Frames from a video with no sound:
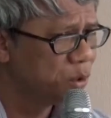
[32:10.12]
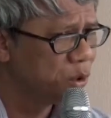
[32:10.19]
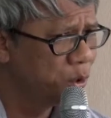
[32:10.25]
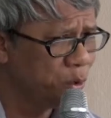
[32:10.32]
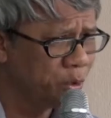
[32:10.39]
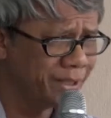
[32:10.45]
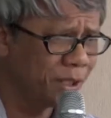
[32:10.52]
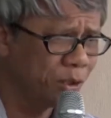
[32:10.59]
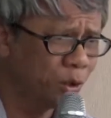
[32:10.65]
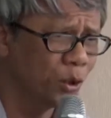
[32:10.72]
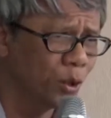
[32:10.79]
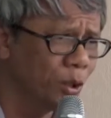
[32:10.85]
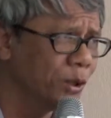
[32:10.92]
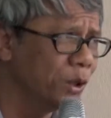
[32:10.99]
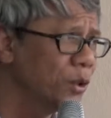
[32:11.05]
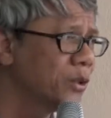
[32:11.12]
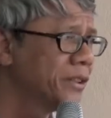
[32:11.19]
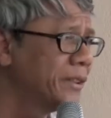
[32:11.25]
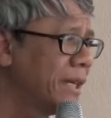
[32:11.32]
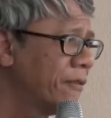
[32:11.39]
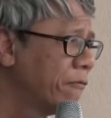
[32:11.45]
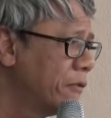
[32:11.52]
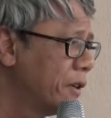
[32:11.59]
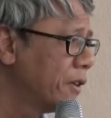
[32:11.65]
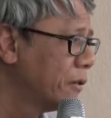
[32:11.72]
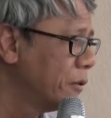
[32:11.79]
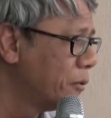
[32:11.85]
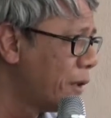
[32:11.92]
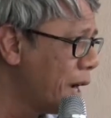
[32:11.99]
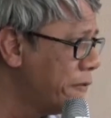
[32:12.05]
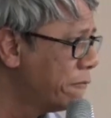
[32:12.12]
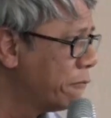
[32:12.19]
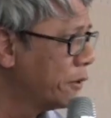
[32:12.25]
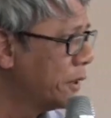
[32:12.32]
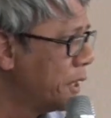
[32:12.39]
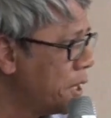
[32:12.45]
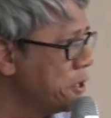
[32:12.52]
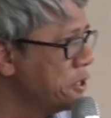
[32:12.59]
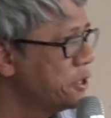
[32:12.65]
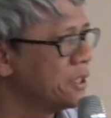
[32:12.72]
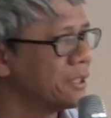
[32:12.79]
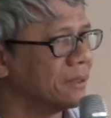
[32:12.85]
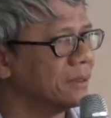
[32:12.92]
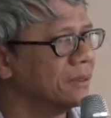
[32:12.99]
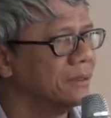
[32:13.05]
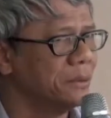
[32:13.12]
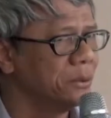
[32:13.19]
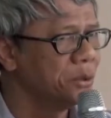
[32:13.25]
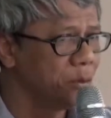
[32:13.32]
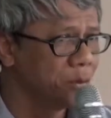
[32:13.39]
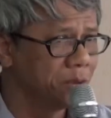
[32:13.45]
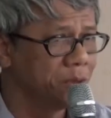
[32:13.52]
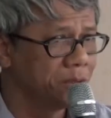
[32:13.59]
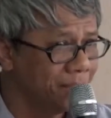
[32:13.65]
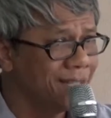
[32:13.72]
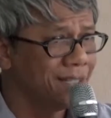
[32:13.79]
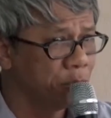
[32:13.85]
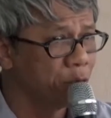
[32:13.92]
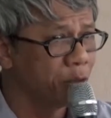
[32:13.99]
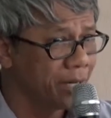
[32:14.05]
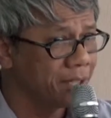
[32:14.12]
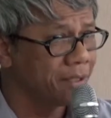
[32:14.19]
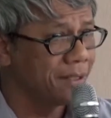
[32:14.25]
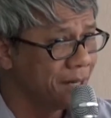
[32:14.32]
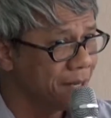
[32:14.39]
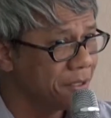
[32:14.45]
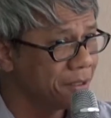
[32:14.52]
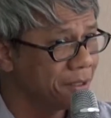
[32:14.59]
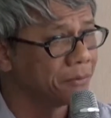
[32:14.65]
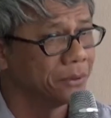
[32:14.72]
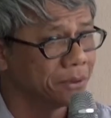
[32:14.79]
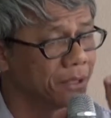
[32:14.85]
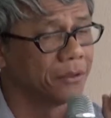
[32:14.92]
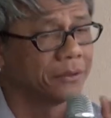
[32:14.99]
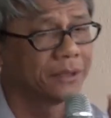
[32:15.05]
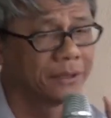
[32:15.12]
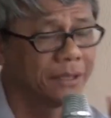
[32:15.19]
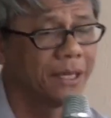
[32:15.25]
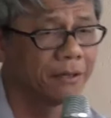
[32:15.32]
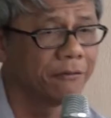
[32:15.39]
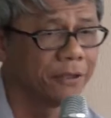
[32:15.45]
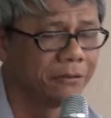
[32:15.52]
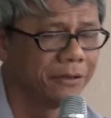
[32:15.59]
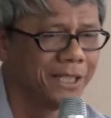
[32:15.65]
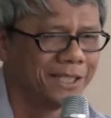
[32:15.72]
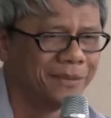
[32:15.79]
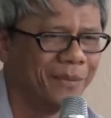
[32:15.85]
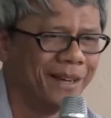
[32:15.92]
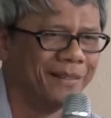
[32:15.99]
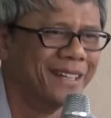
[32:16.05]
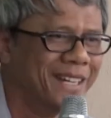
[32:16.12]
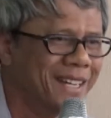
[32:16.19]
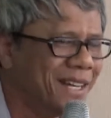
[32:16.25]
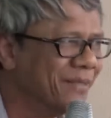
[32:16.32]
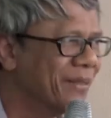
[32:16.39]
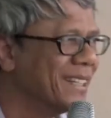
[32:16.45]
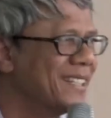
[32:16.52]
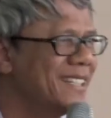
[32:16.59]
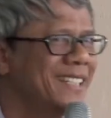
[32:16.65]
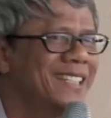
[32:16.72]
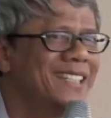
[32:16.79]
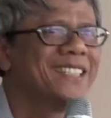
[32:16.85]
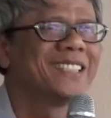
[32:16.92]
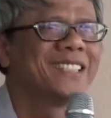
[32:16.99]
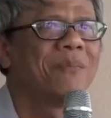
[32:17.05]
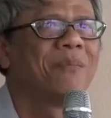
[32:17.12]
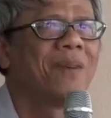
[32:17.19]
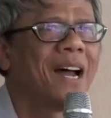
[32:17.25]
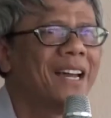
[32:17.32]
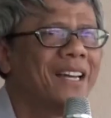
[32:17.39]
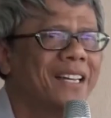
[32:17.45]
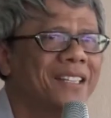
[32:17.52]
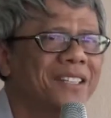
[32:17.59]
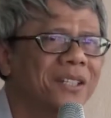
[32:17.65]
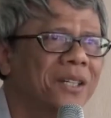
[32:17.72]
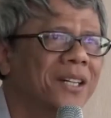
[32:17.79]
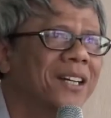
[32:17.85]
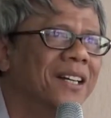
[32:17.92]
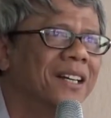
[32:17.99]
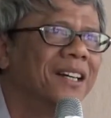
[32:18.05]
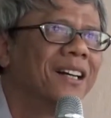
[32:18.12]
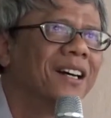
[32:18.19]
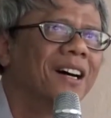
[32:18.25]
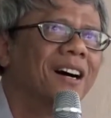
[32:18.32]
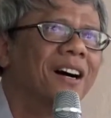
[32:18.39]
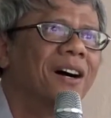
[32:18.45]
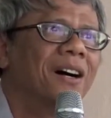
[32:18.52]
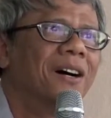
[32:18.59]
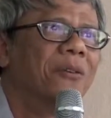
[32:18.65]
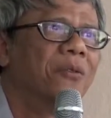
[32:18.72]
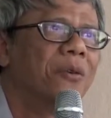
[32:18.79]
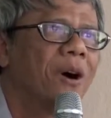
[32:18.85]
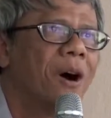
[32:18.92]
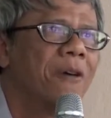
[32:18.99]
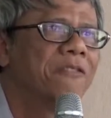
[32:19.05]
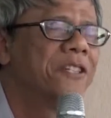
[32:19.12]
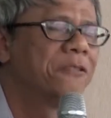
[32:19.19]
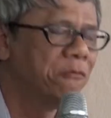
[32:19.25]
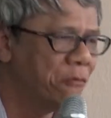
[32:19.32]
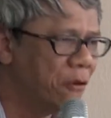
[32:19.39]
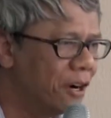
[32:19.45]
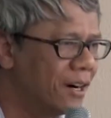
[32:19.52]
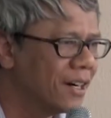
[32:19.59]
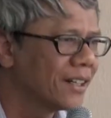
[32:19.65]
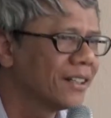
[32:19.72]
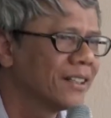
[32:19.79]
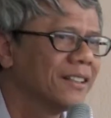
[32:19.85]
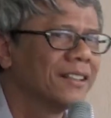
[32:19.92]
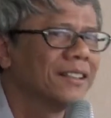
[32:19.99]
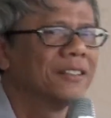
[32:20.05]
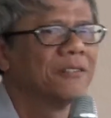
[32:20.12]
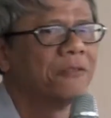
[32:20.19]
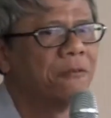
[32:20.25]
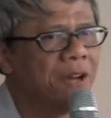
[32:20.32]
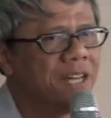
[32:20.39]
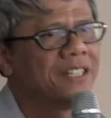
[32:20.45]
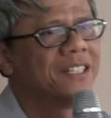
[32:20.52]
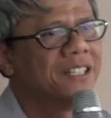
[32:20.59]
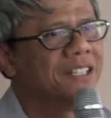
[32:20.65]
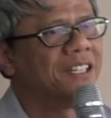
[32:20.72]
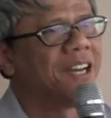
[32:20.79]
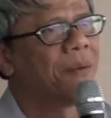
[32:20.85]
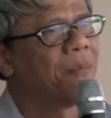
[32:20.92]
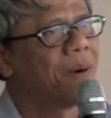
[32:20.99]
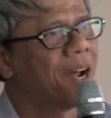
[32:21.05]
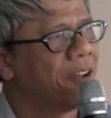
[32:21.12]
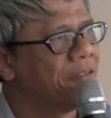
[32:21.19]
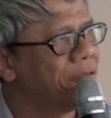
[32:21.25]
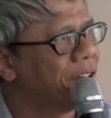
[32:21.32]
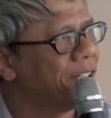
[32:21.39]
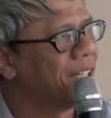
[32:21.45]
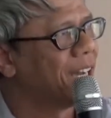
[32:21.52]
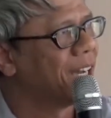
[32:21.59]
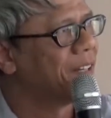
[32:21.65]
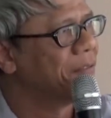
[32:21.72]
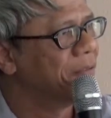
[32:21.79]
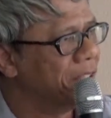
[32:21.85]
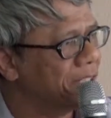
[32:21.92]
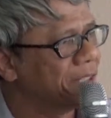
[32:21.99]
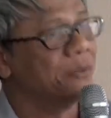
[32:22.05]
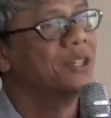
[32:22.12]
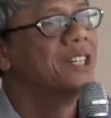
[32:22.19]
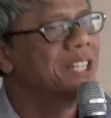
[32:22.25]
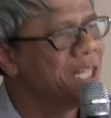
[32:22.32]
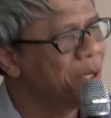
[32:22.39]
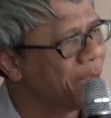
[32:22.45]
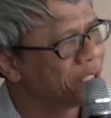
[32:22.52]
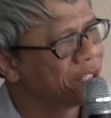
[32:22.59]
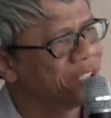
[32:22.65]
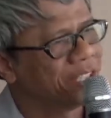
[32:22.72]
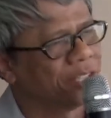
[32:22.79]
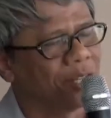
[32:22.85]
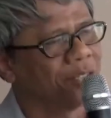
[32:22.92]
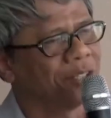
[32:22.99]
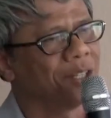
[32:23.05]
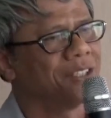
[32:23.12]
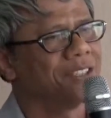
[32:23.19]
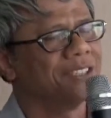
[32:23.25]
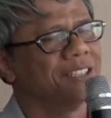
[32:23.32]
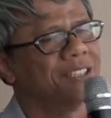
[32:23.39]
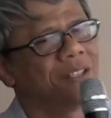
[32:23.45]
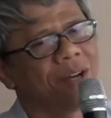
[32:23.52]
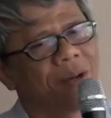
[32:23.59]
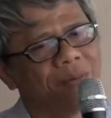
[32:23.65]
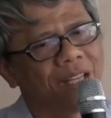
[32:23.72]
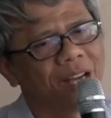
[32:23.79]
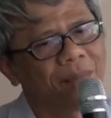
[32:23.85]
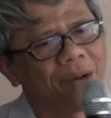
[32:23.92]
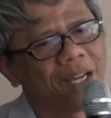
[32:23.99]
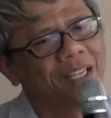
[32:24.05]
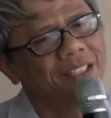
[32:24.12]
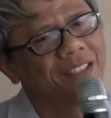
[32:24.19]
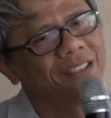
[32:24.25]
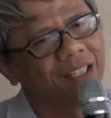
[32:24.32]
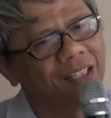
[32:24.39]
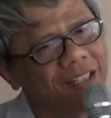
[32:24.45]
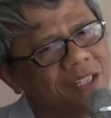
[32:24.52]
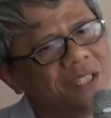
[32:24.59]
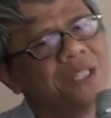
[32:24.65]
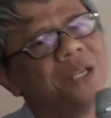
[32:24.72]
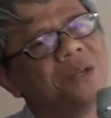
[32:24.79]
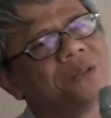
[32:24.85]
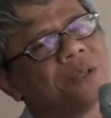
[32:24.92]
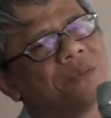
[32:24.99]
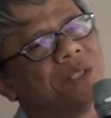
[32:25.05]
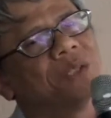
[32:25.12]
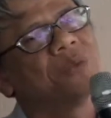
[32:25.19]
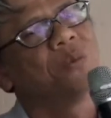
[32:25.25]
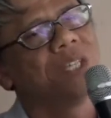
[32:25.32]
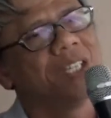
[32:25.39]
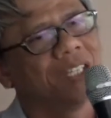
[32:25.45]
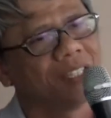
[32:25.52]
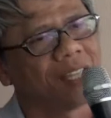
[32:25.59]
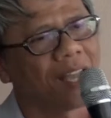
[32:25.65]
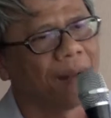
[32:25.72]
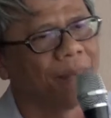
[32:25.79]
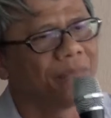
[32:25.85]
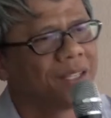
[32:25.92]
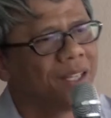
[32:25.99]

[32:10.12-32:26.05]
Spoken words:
You said you don't know step right for nation. You didn't read nation? I said, yeah, very, but he didn't supply any of his work when he applied for the visa. Renew, actually, not the new apply. It's the renew of his visa.